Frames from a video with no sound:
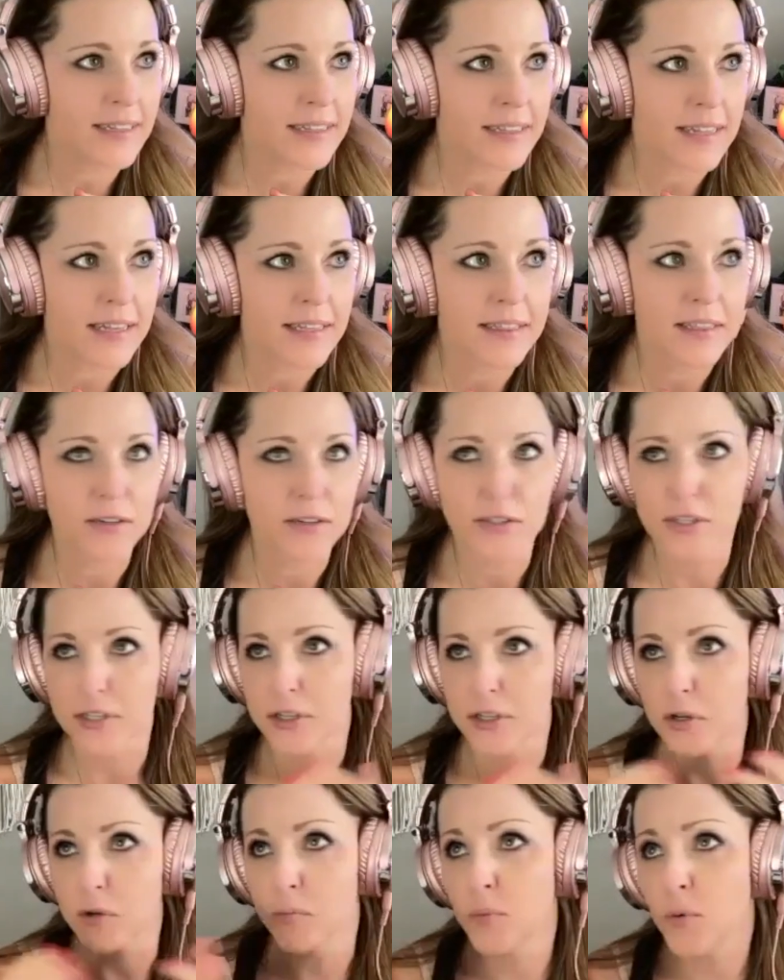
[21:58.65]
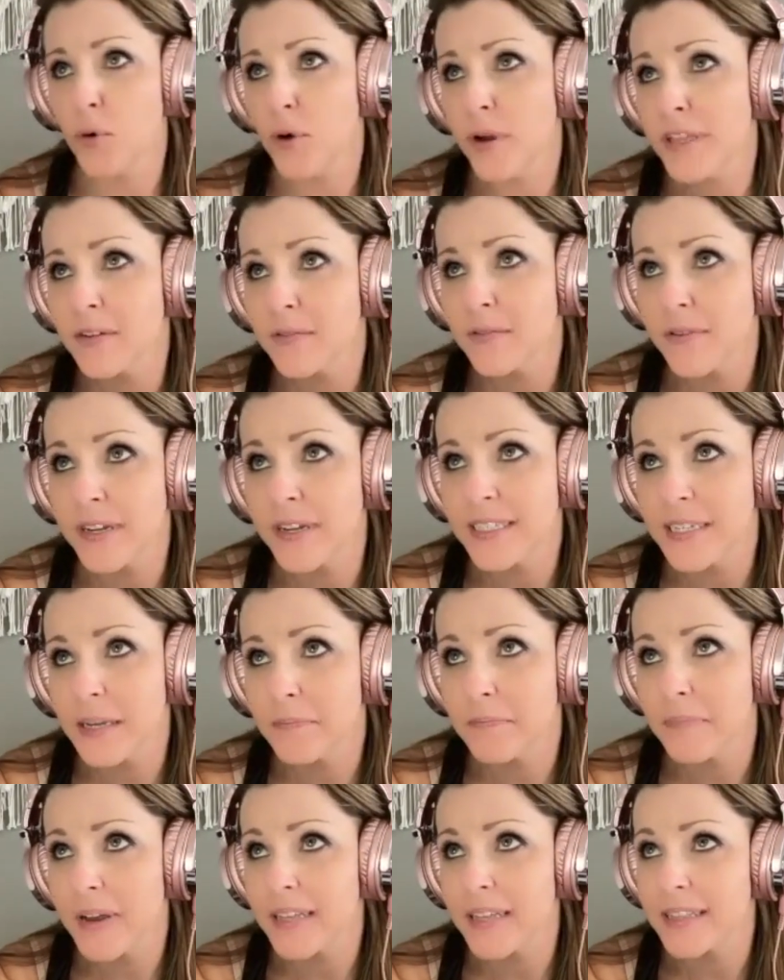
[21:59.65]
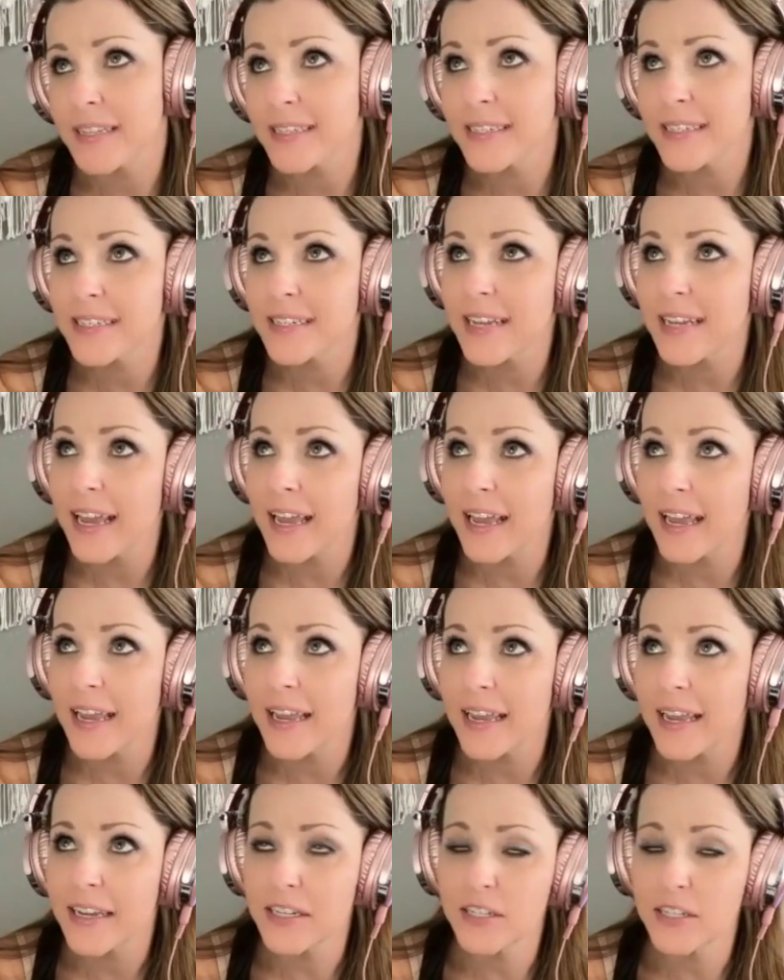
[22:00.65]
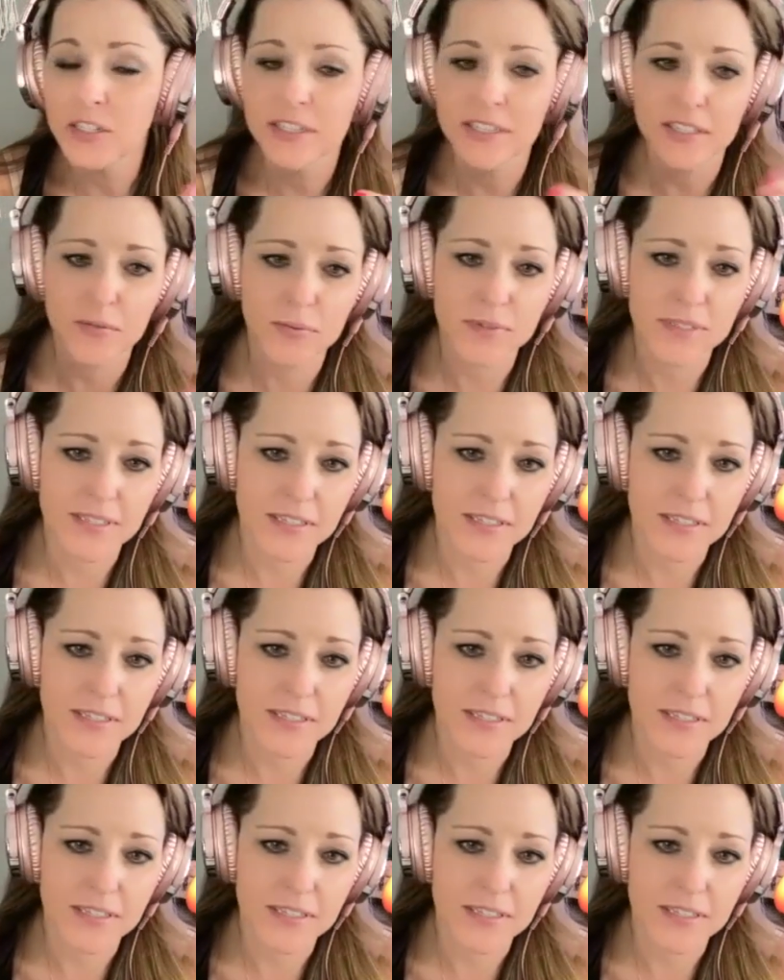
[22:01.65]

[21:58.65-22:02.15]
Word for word: uh, there's a little boy that runs up on the stage. This was